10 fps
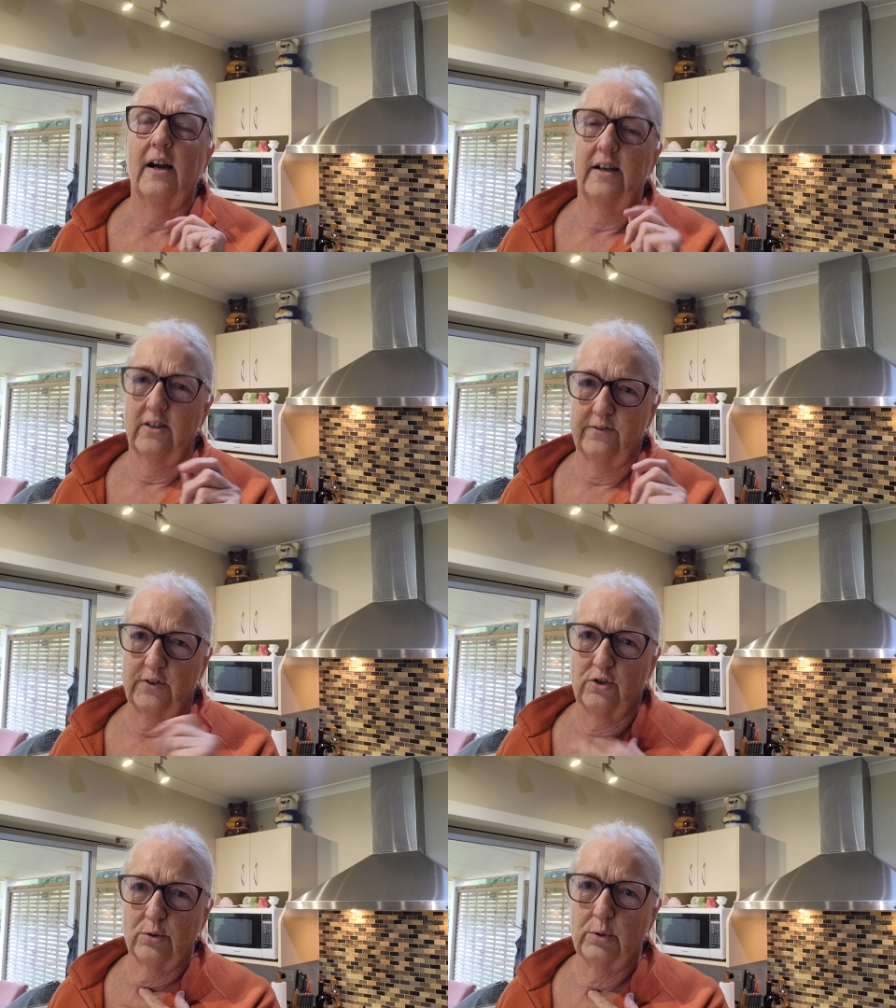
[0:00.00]
I
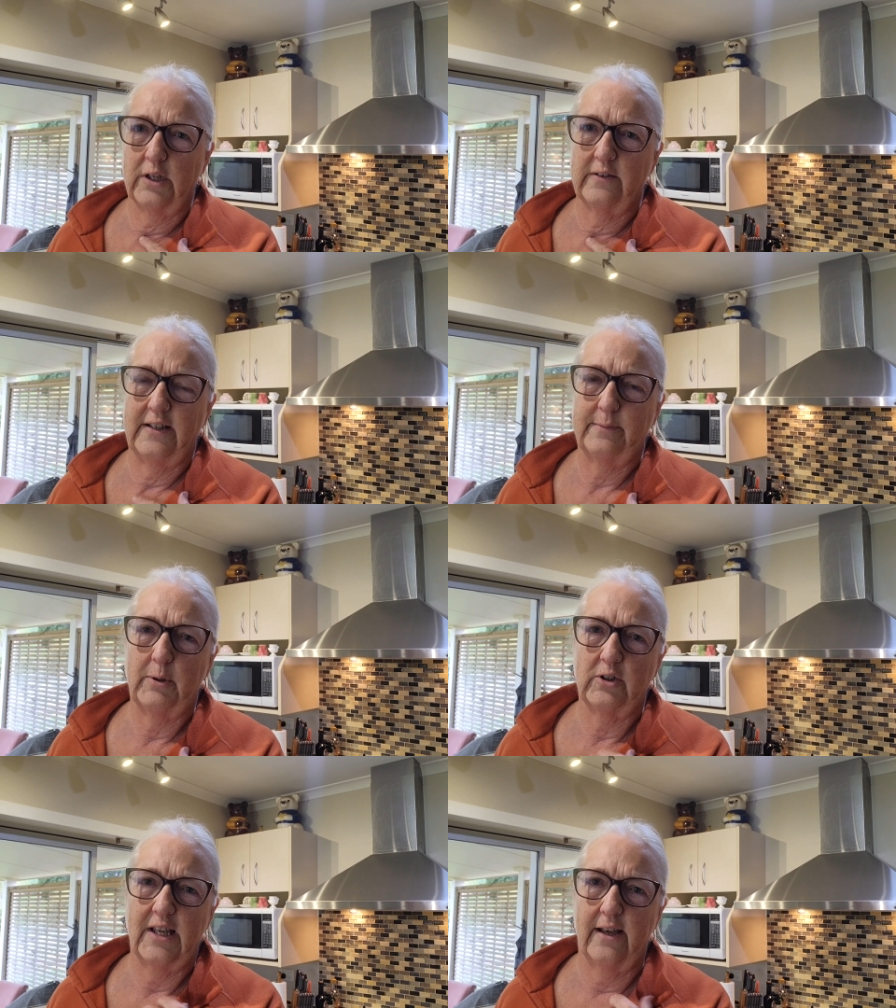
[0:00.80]
often talk in these
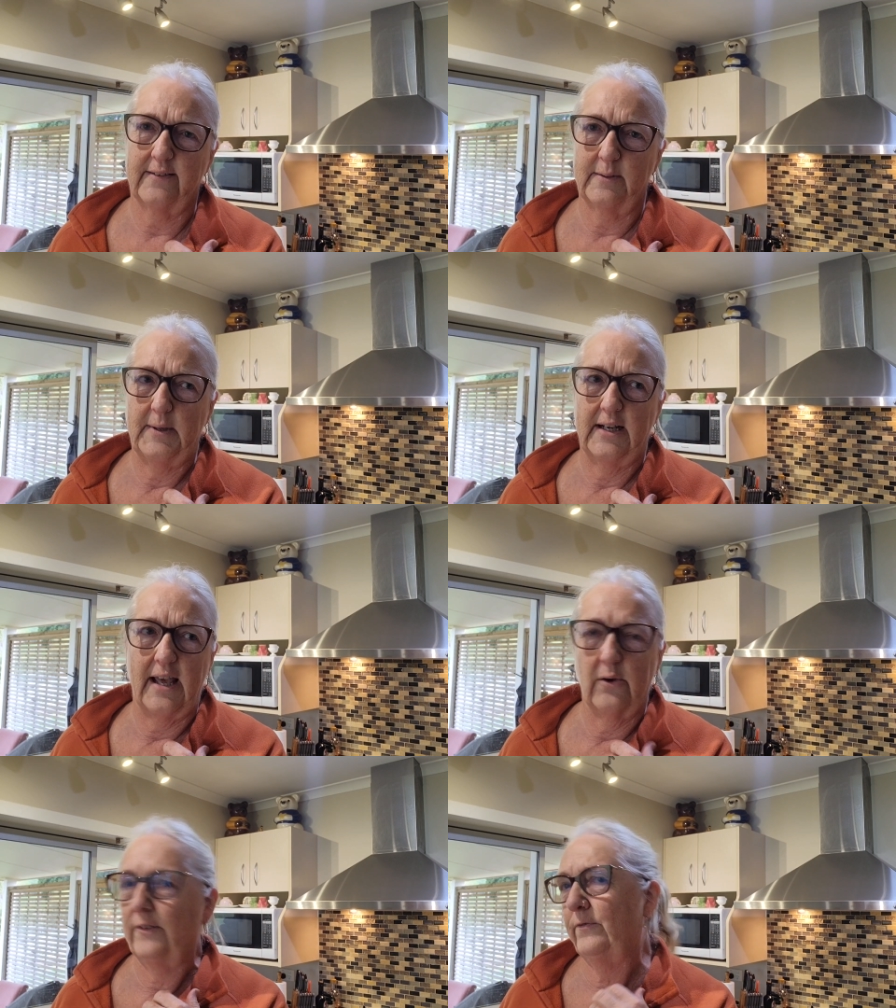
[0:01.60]
podcasts about
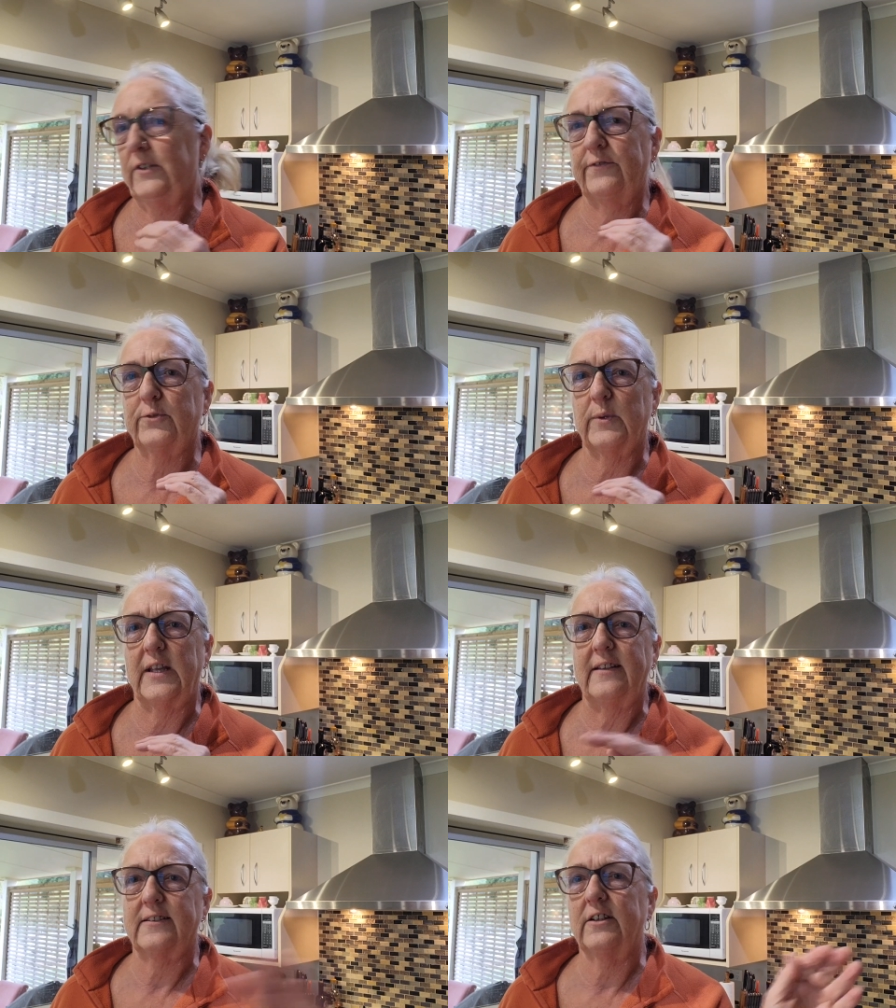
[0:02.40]
how I've lived with
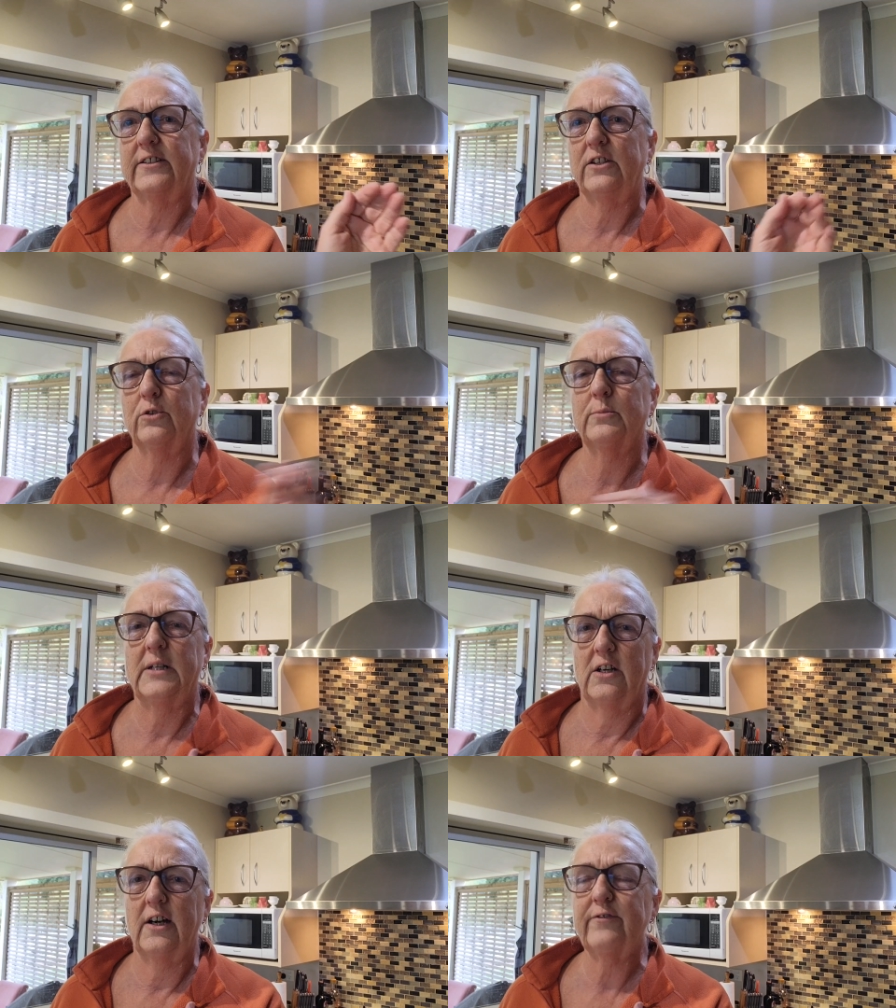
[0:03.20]
anxiety all my
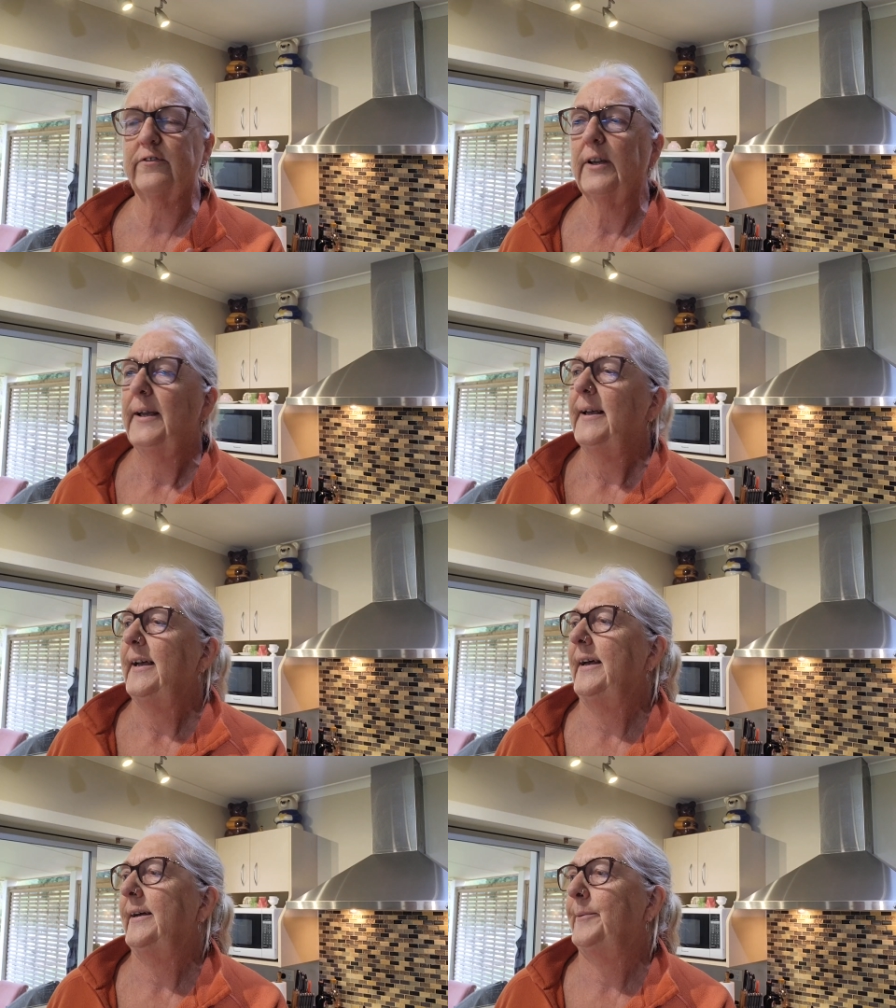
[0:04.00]
life
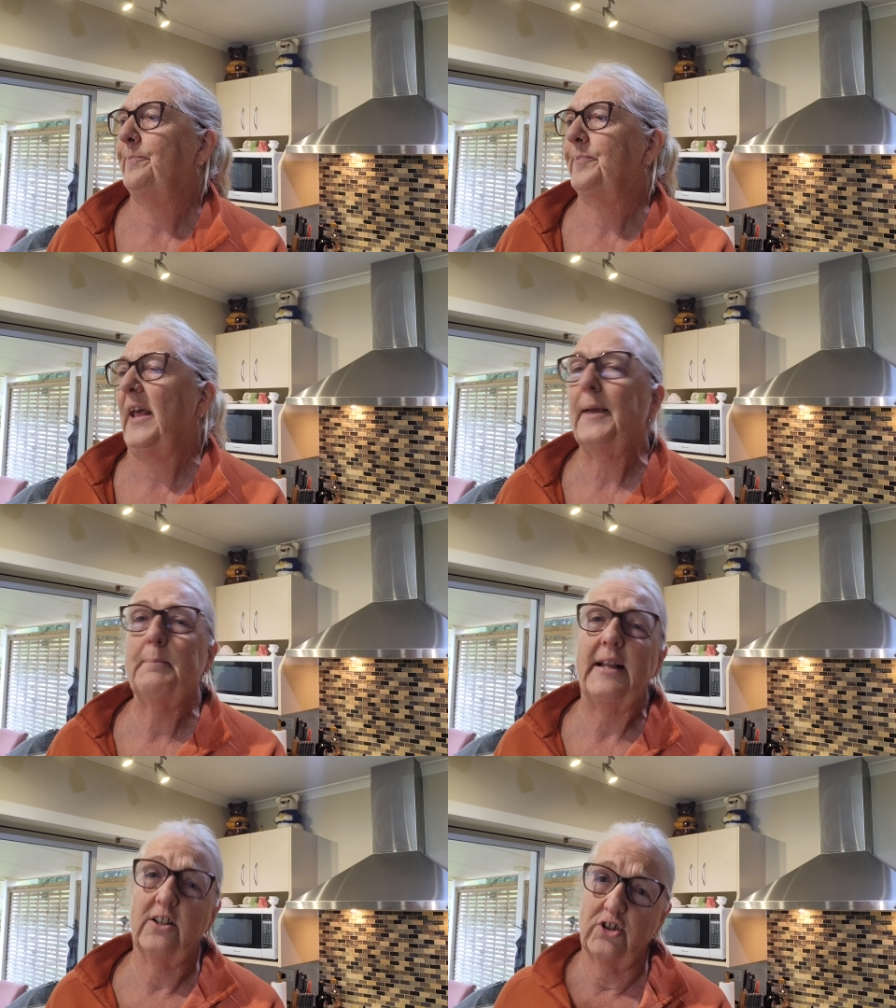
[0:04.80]
um, and
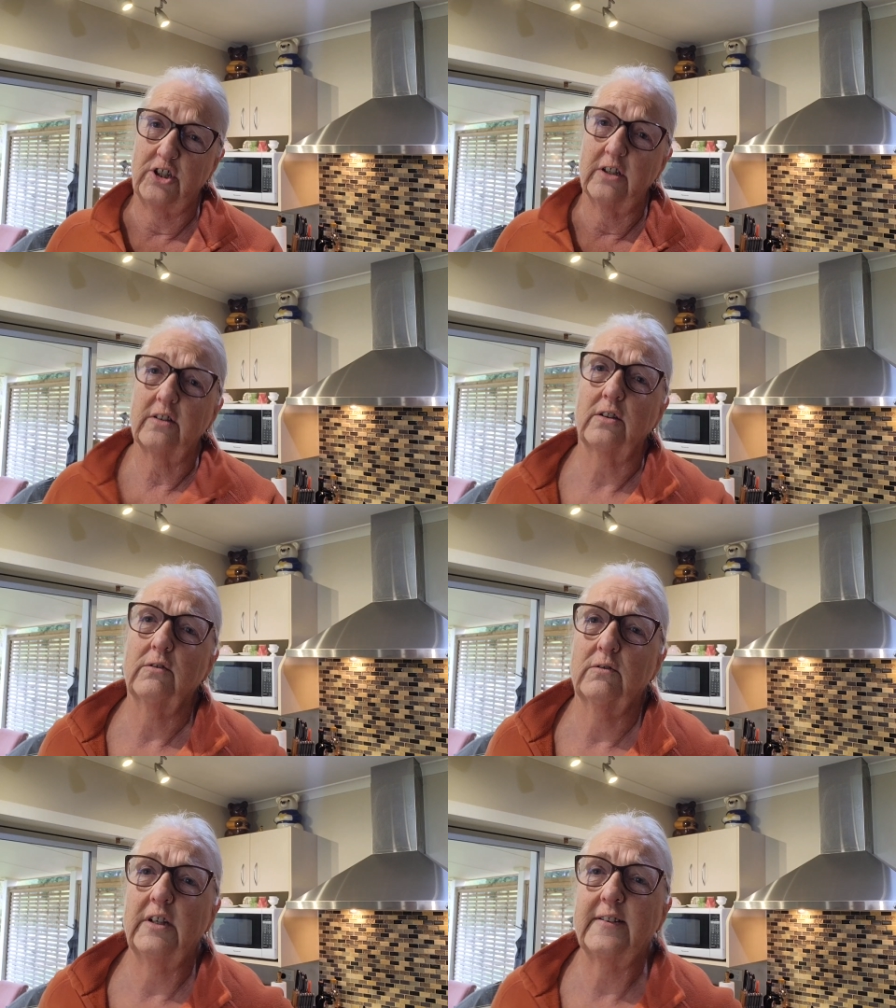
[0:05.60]
managed it
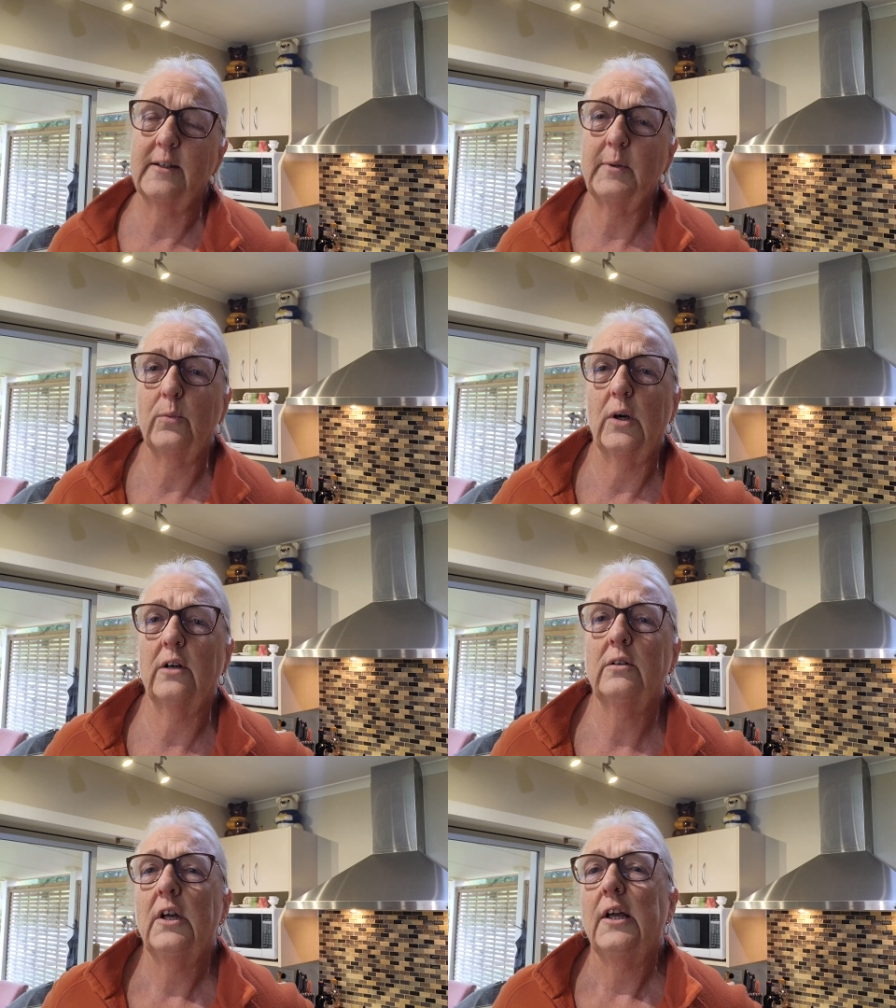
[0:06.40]
reasonably well.